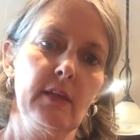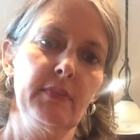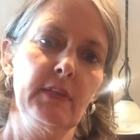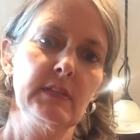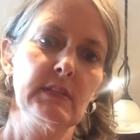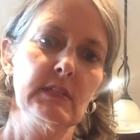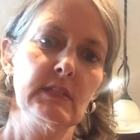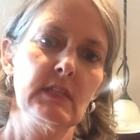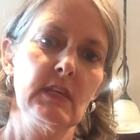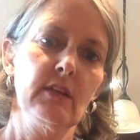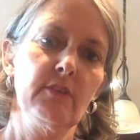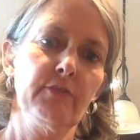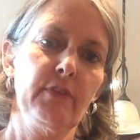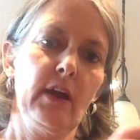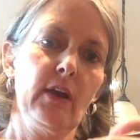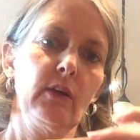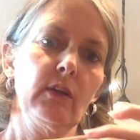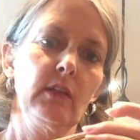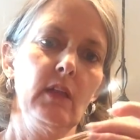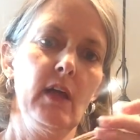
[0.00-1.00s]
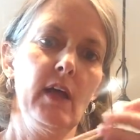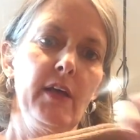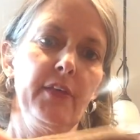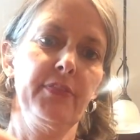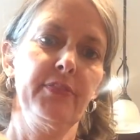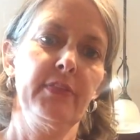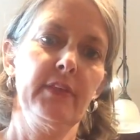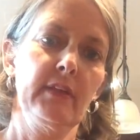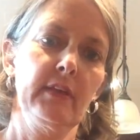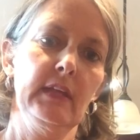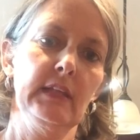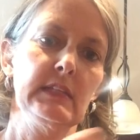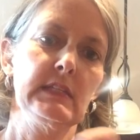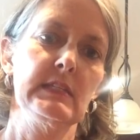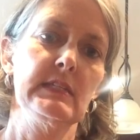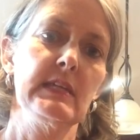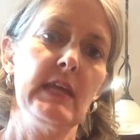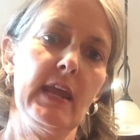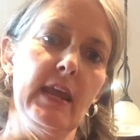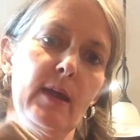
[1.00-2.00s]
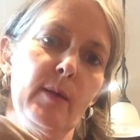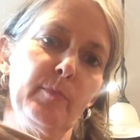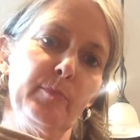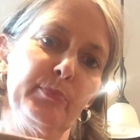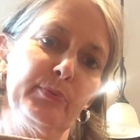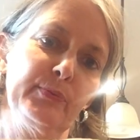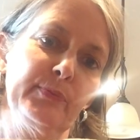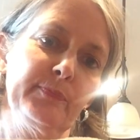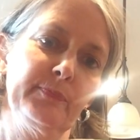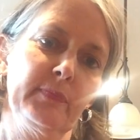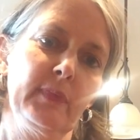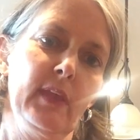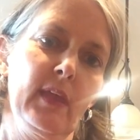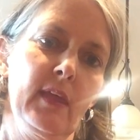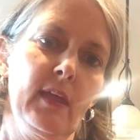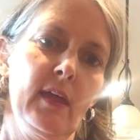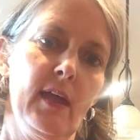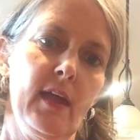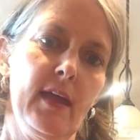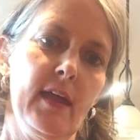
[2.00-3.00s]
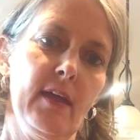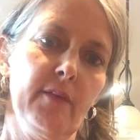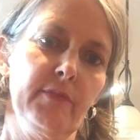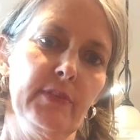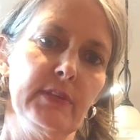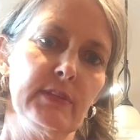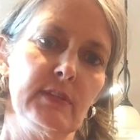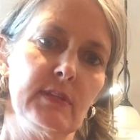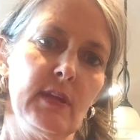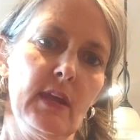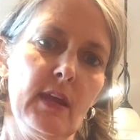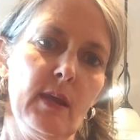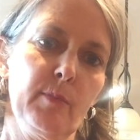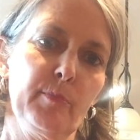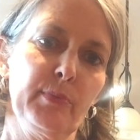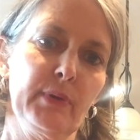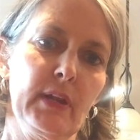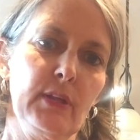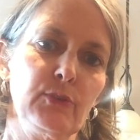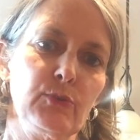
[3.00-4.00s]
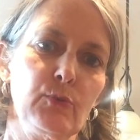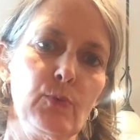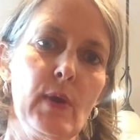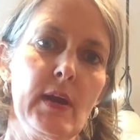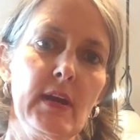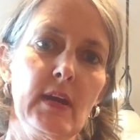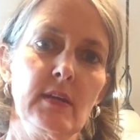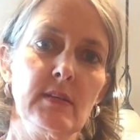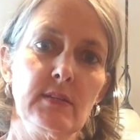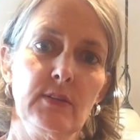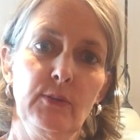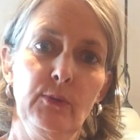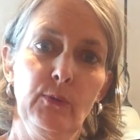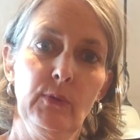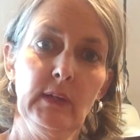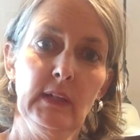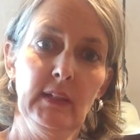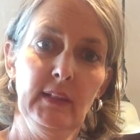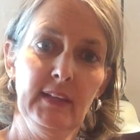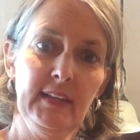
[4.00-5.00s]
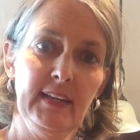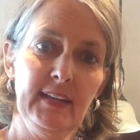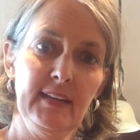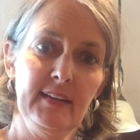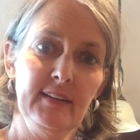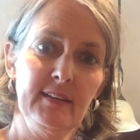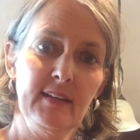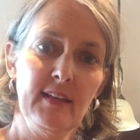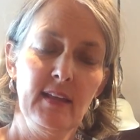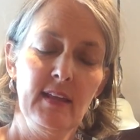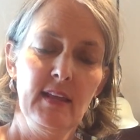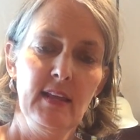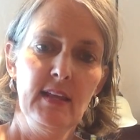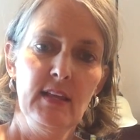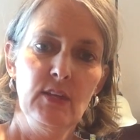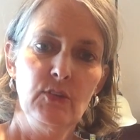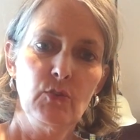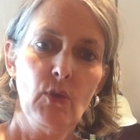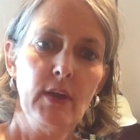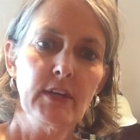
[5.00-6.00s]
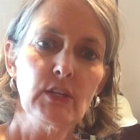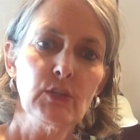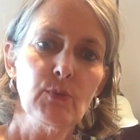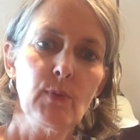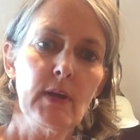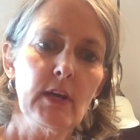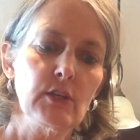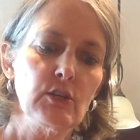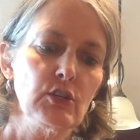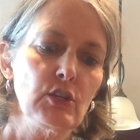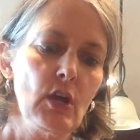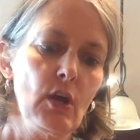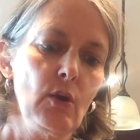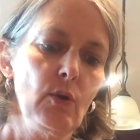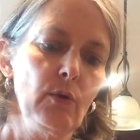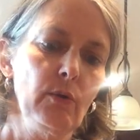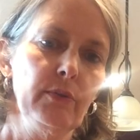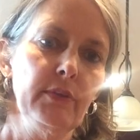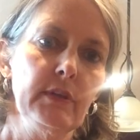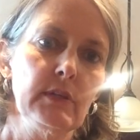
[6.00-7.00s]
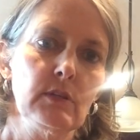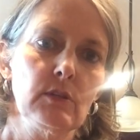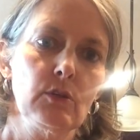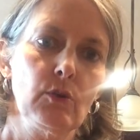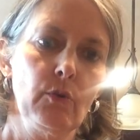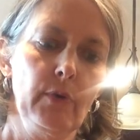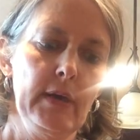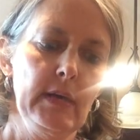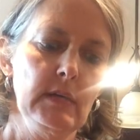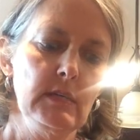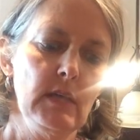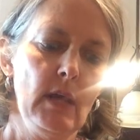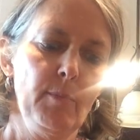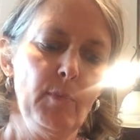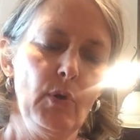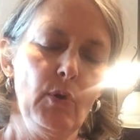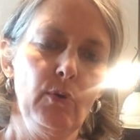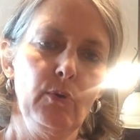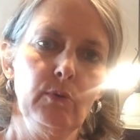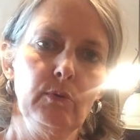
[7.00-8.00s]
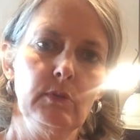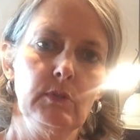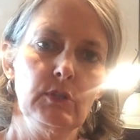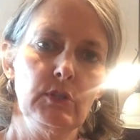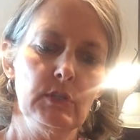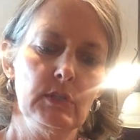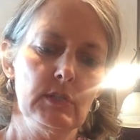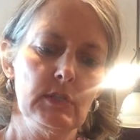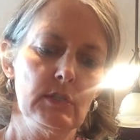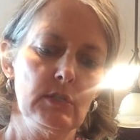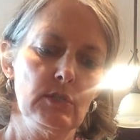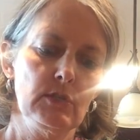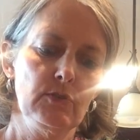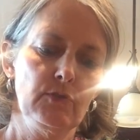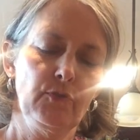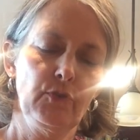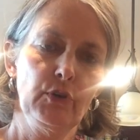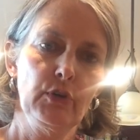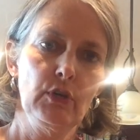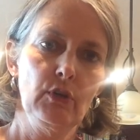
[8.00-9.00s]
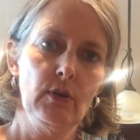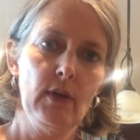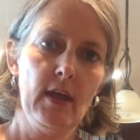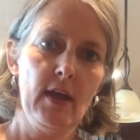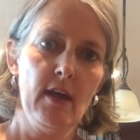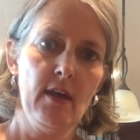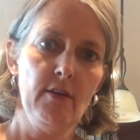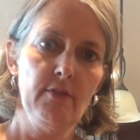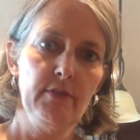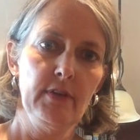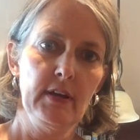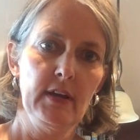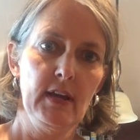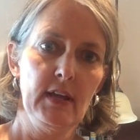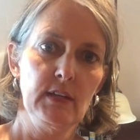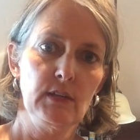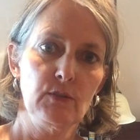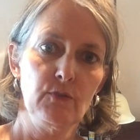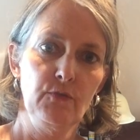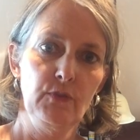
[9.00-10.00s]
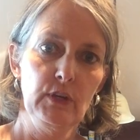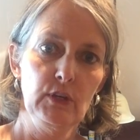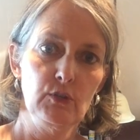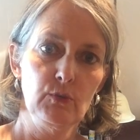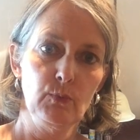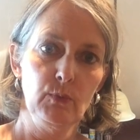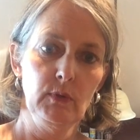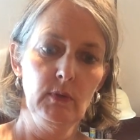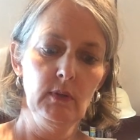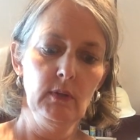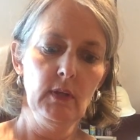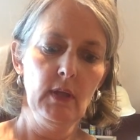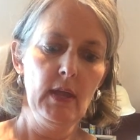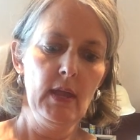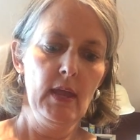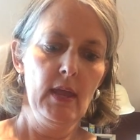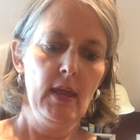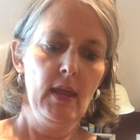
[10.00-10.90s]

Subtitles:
And this is the EnviroCloth. It's damp. I have this damp and it's ready to clean. So I just want to show this great demo just for you to have a nice visual.